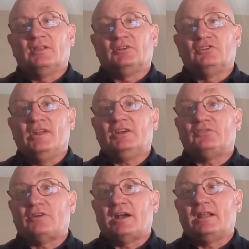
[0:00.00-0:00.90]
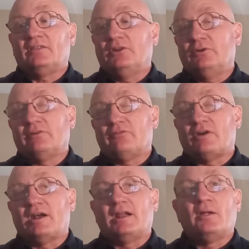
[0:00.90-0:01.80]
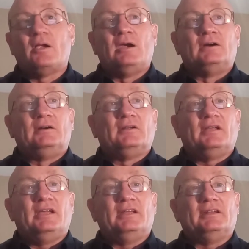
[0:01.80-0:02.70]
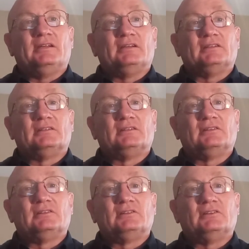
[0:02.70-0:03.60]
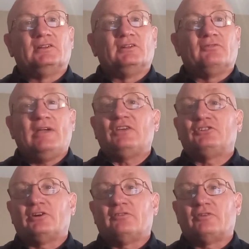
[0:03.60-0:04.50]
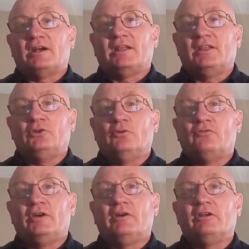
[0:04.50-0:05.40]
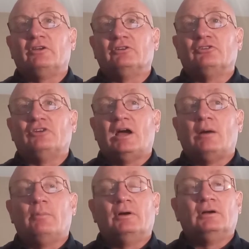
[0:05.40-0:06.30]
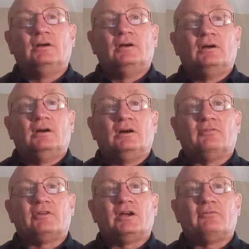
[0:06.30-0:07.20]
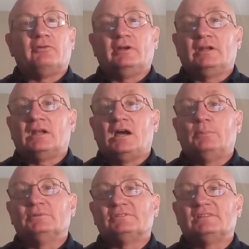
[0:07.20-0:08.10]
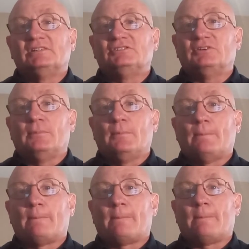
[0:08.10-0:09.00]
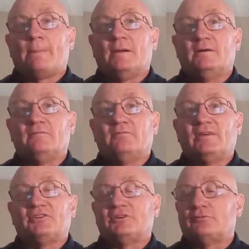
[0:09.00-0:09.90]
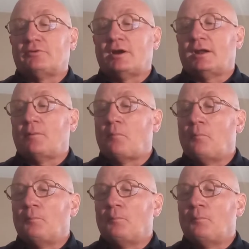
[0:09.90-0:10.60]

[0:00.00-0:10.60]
that's next Friday, and they do it every Friday, and uh, the Fast Start Friday, and they do a very good job of covering compensation on Fast Start Friday.